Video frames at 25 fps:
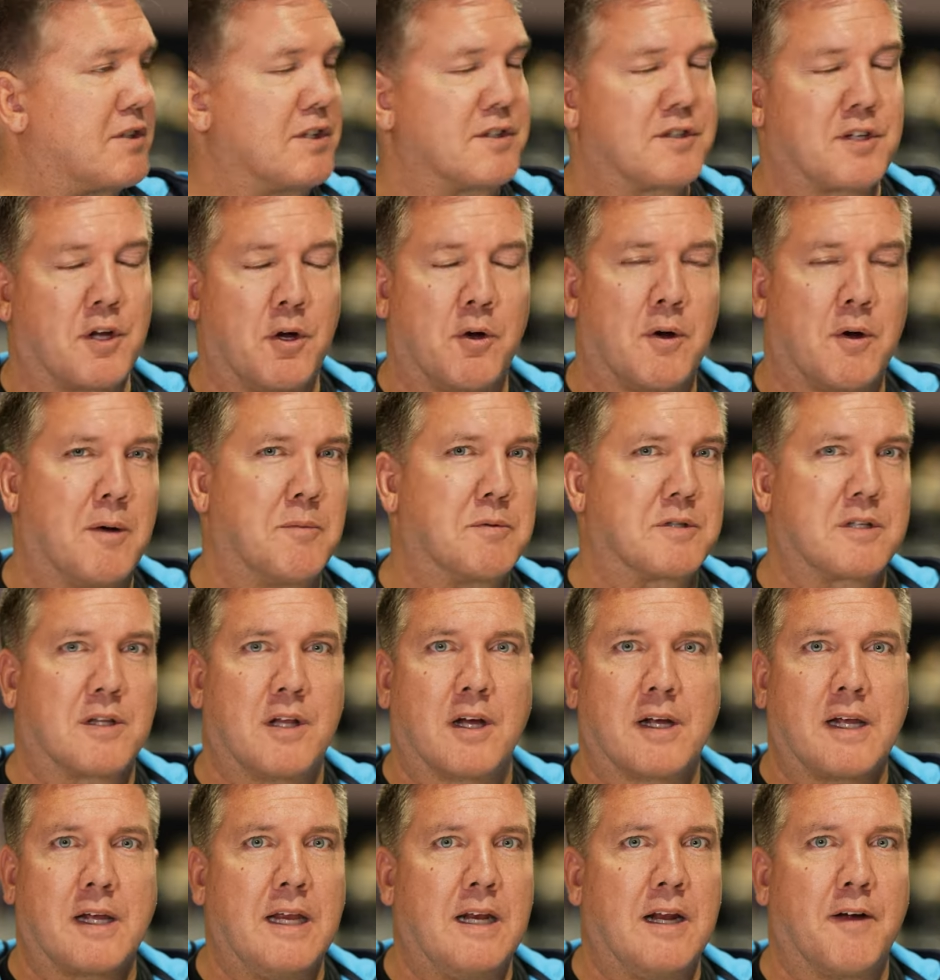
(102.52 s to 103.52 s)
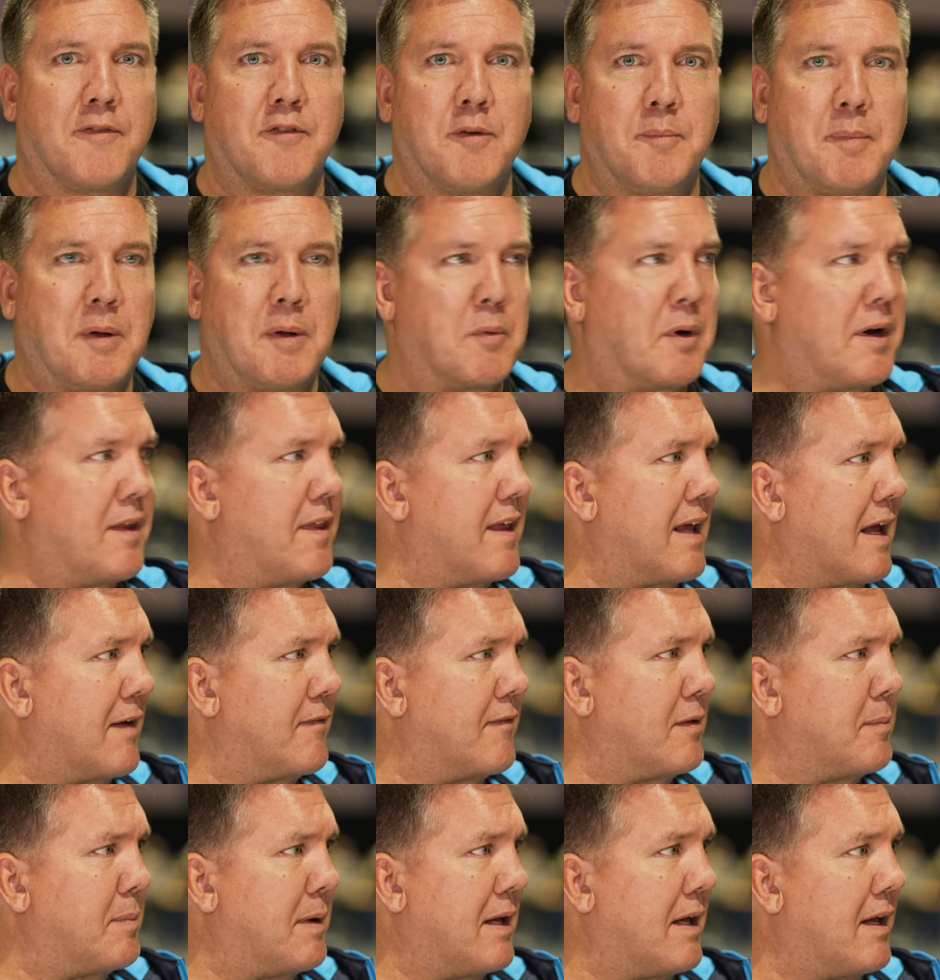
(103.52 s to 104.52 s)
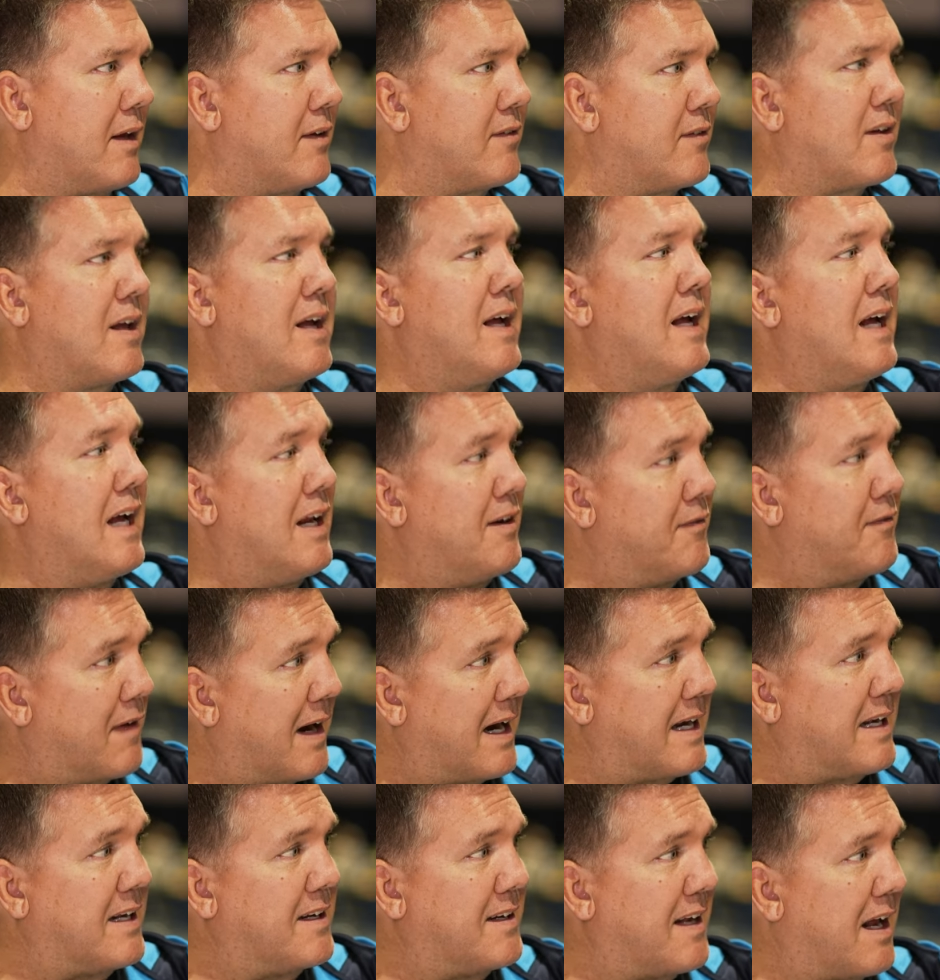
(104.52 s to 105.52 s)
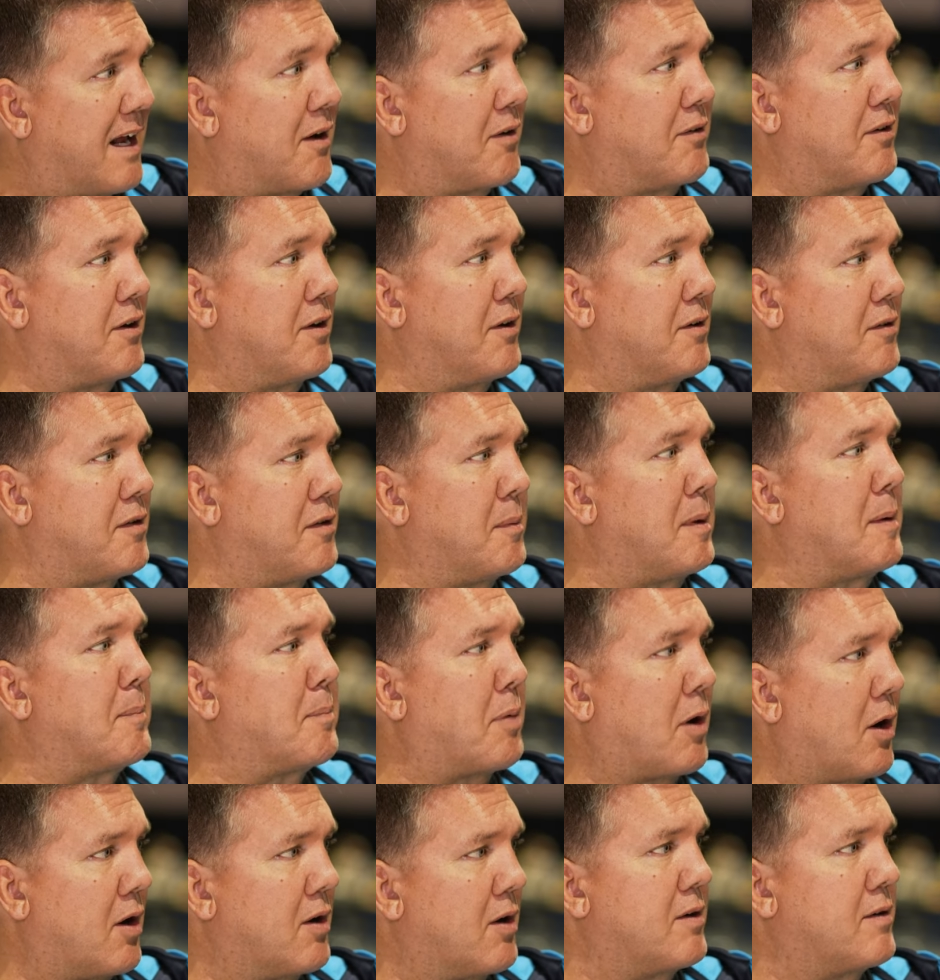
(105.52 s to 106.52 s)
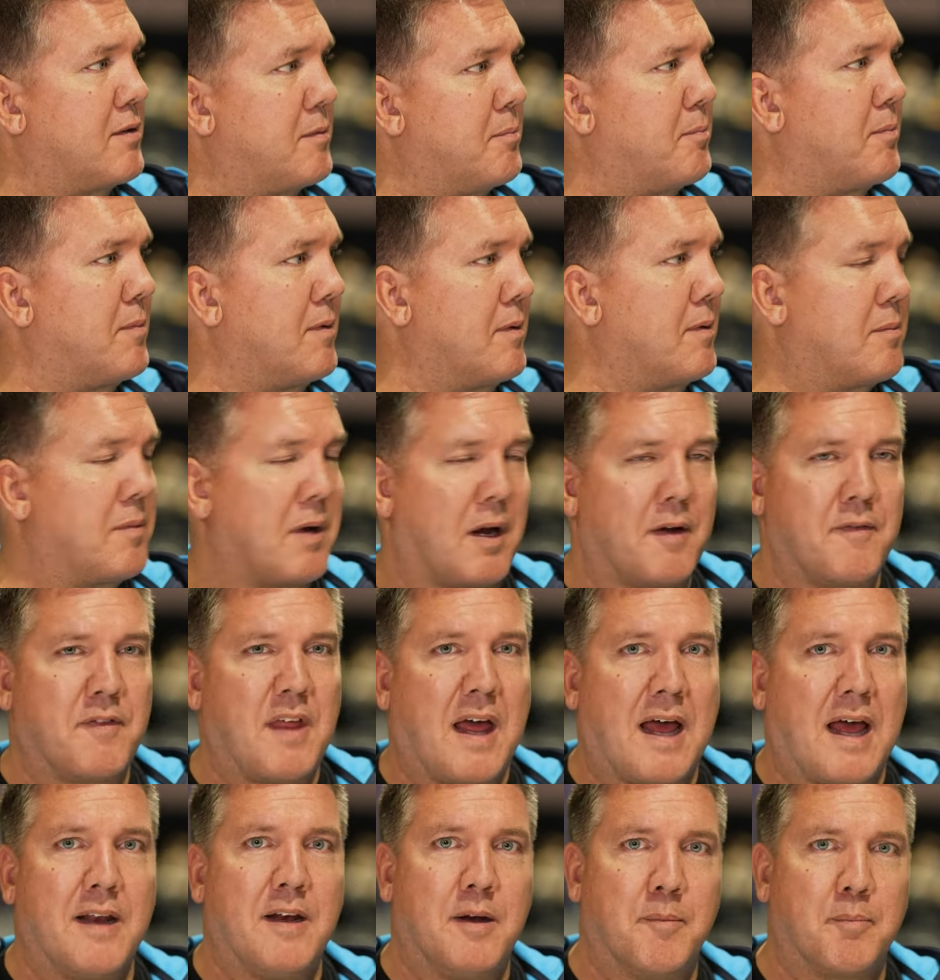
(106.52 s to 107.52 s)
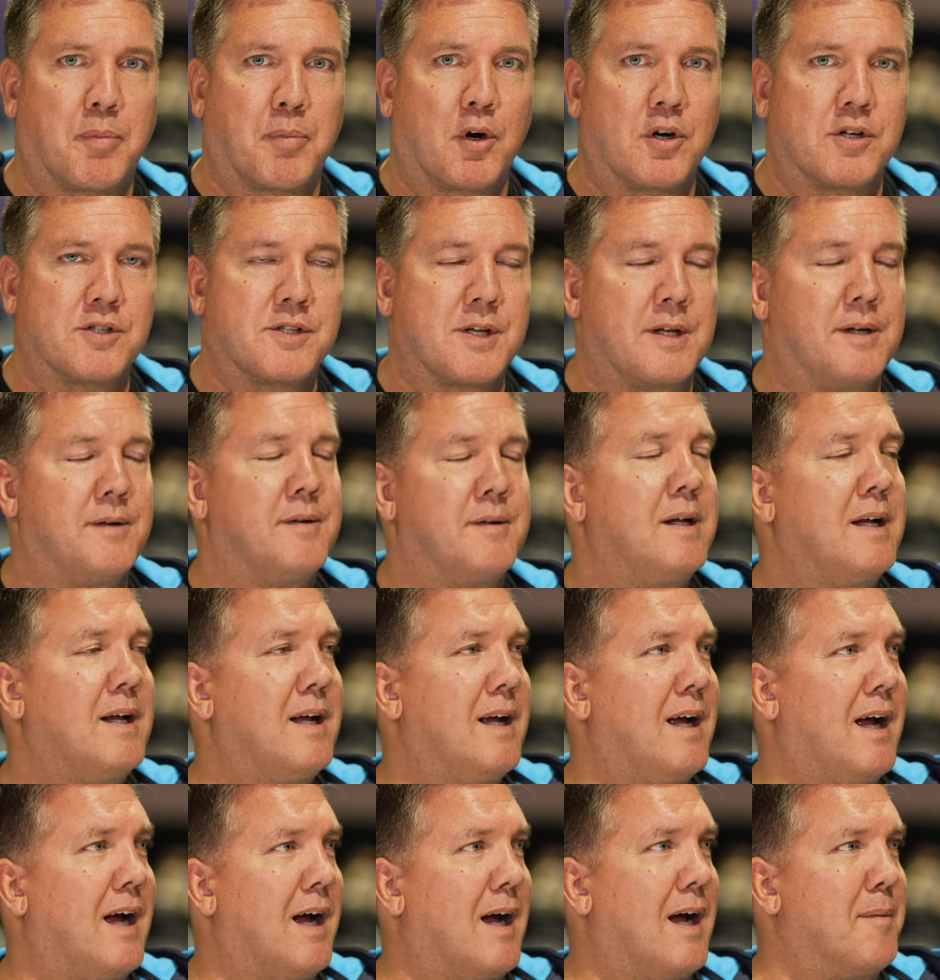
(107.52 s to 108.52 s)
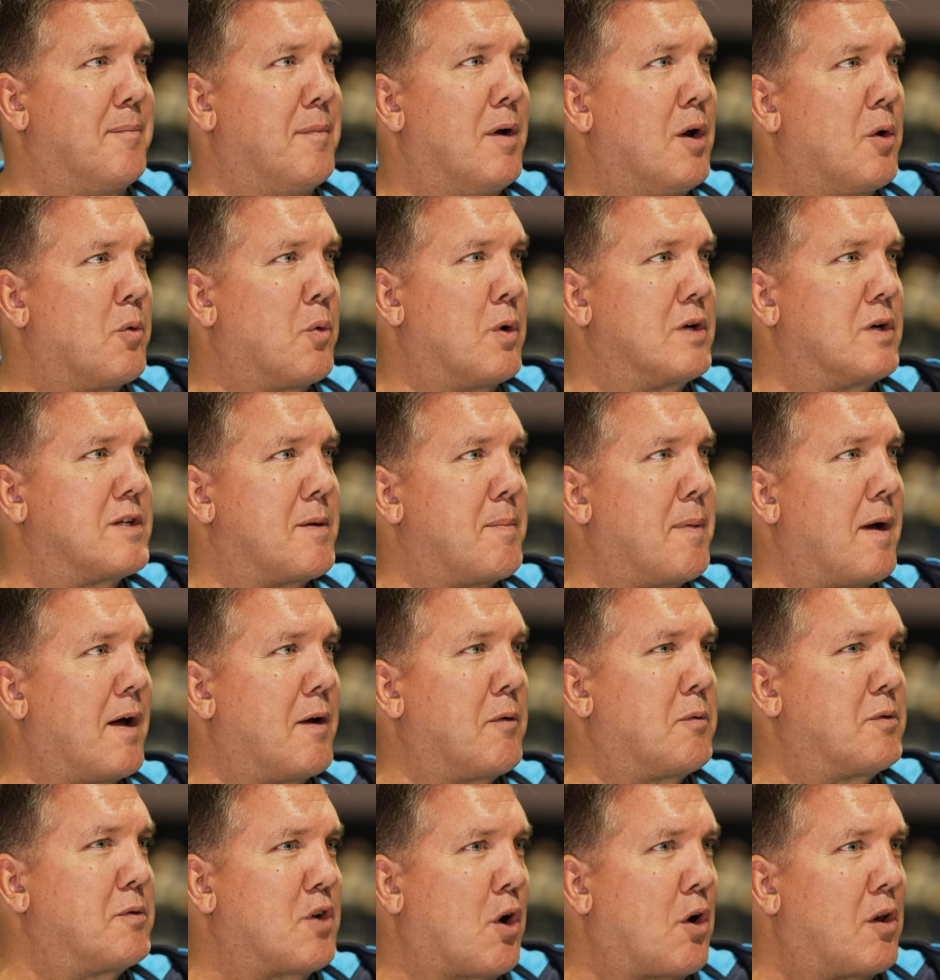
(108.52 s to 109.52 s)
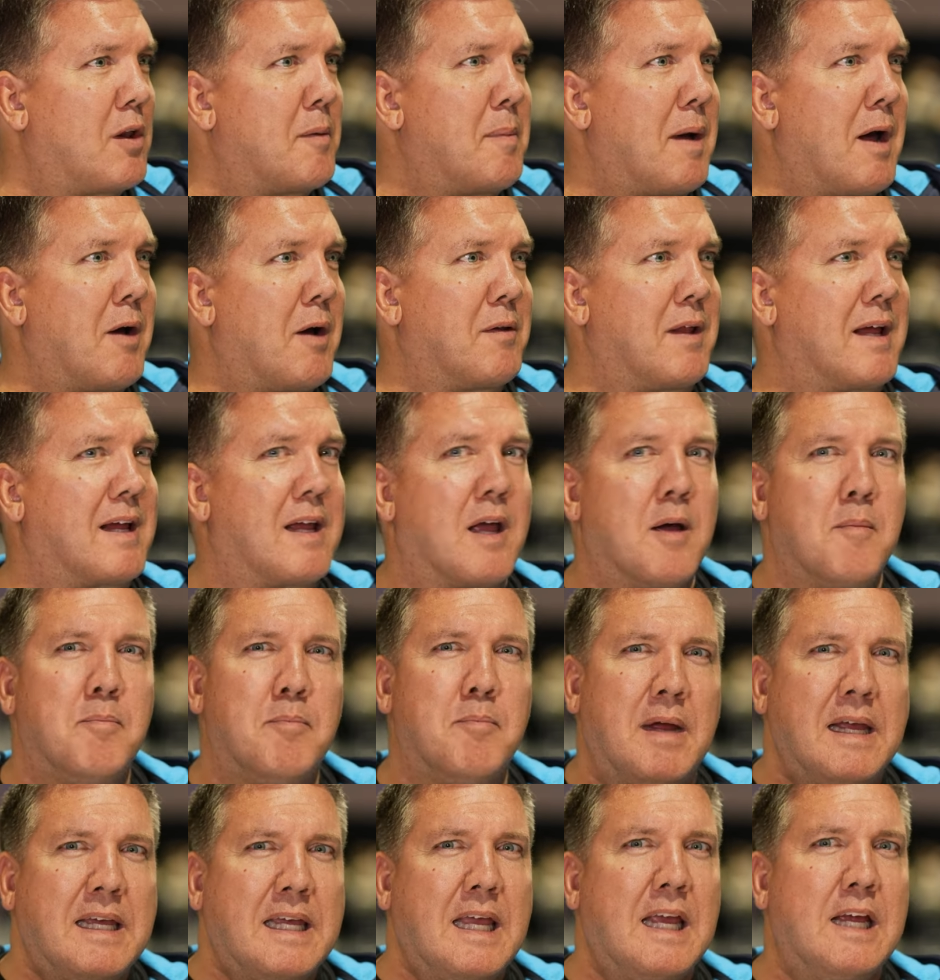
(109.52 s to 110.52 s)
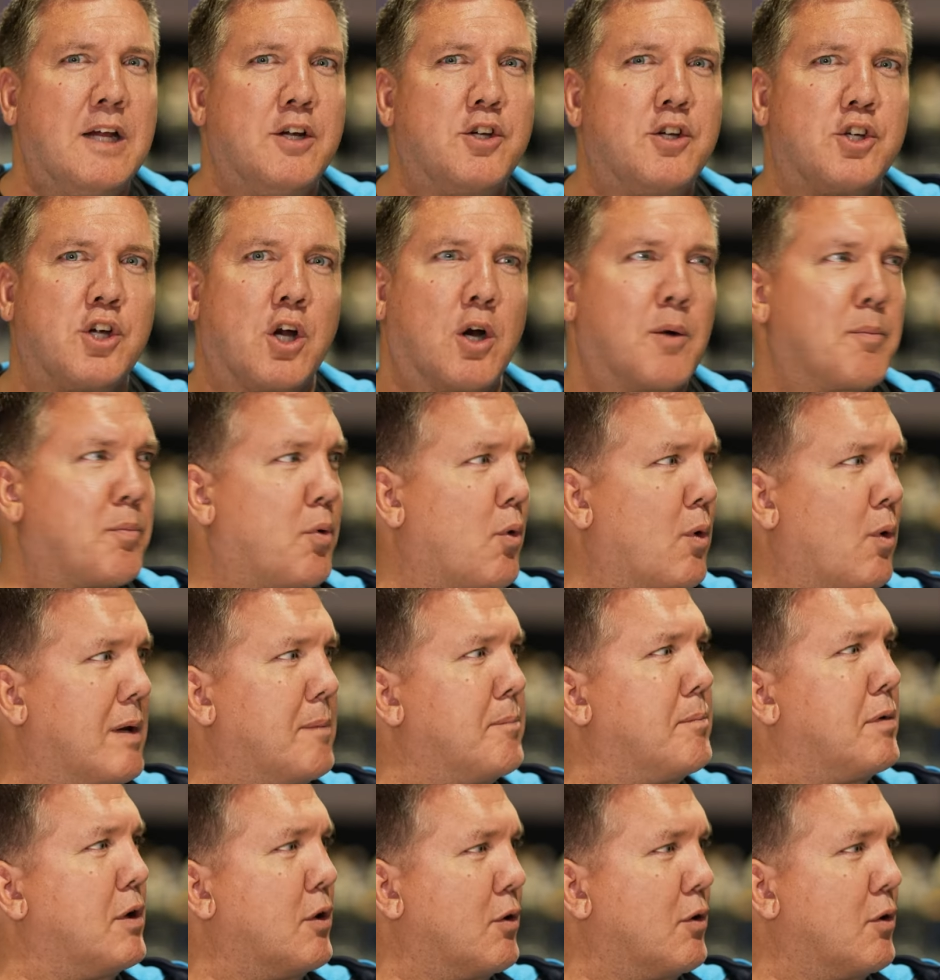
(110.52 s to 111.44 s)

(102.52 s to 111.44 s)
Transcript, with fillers: Francisco. I was lucky enough to be one of the MVPs invited down to to be part of that in person. Um, was about it was all about like making SharePoint